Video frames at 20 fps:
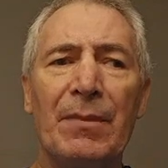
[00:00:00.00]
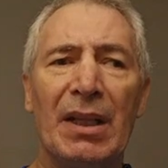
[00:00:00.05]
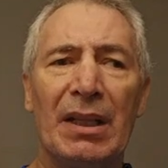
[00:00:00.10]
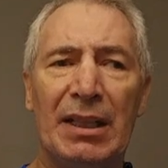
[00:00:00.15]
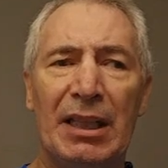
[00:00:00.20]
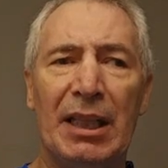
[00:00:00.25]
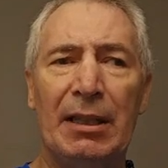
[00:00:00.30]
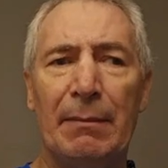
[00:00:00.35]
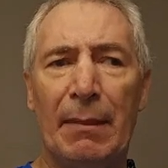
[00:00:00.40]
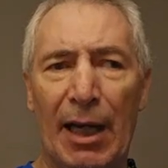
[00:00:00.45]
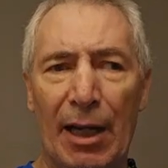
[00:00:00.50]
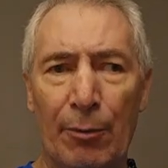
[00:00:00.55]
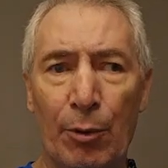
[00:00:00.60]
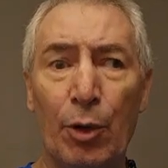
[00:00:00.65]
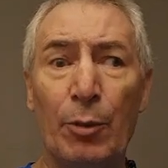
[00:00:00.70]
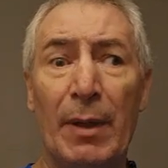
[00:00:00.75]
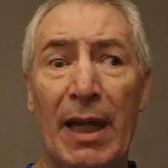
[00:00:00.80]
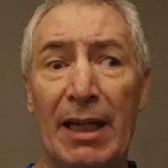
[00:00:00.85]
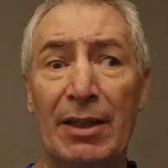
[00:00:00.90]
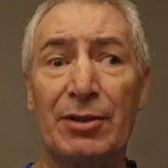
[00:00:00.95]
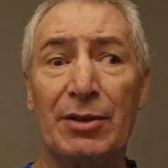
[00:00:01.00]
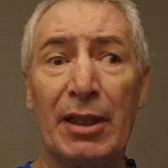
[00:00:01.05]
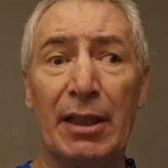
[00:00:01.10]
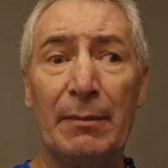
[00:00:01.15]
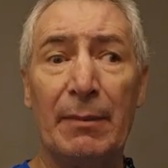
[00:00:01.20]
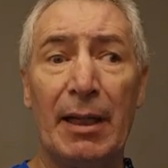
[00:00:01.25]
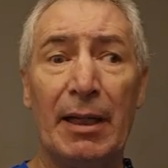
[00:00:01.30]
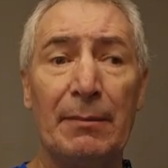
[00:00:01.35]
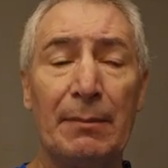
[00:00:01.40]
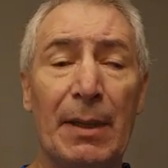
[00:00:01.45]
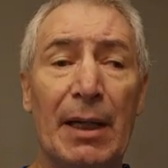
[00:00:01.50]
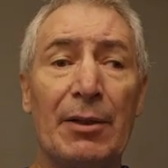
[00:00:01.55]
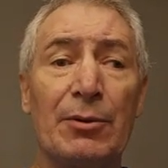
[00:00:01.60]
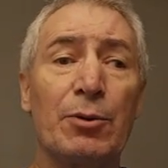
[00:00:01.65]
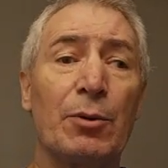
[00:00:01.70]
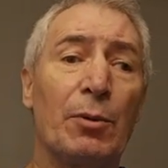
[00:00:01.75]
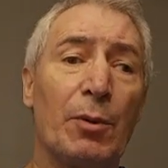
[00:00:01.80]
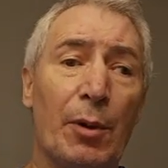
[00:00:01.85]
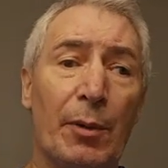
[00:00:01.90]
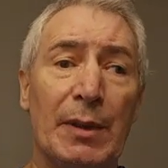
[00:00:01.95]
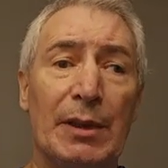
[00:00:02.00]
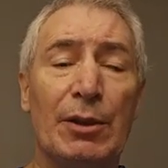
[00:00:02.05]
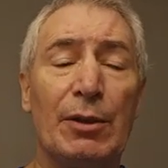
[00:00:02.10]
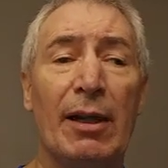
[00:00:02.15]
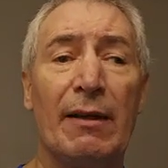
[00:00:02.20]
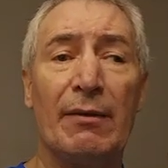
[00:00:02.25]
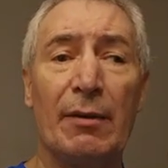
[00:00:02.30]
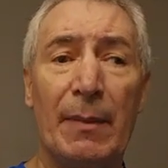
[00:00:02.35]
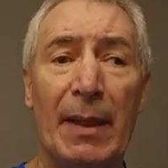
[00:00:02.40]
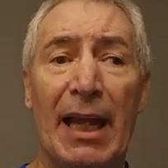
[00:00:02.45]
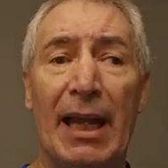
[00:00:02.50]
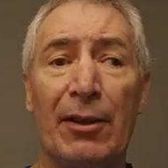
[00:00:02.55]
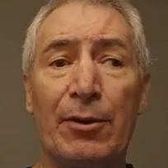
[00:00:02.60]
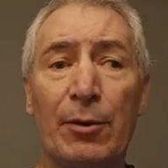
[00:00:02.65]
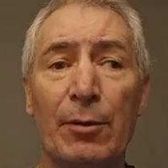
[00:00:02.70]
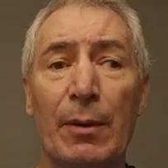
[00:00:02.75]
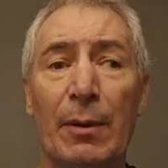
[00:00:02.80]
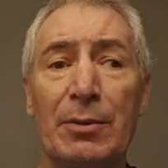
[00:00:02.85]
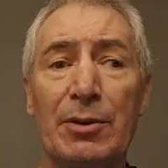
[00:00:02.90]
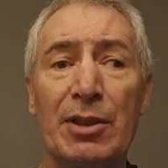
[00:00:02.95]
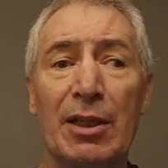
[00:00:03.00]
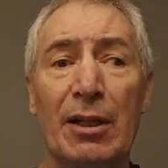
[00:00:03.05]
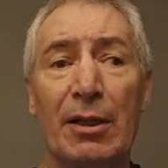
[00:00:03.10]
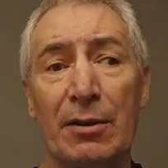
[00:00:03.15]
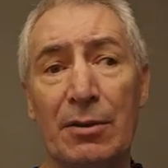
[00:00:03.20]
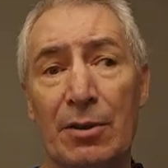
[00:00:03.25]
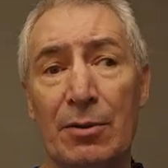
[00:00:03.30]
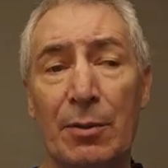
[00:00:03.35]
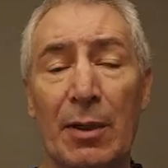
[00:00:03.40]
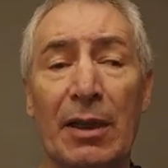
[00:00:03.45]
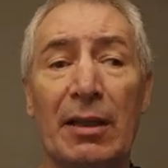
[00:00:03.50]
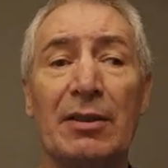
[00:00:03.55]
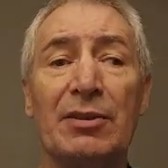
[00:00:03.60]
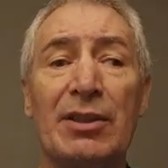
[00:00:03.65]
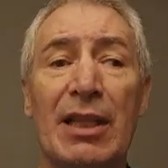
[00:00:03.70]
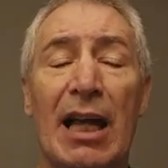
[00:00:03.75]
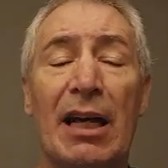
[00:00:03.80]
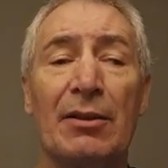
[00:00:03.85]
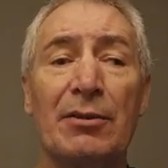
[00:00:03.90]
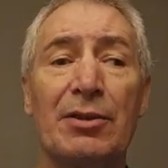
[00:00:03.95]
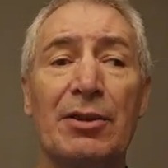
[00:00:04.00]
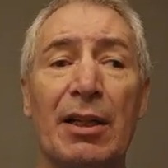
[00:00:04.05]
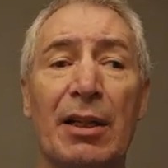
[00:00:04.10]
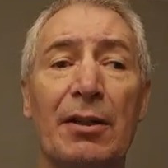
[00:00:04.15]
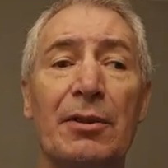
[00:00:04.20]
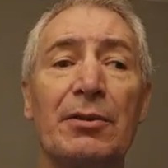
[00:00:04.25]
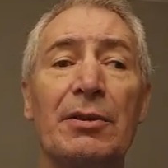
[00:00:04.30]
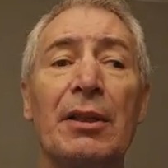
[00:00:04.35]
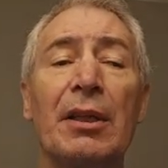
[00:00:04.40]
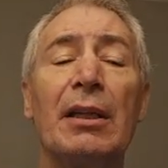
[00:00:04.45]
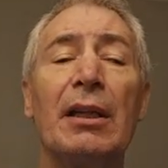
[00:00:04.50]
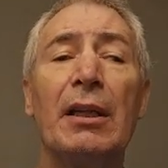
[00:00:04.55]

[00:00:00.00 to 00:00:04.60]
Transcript: keep my room actually in my bedroom, where we do have a bathroom upstairs as well as downstairs.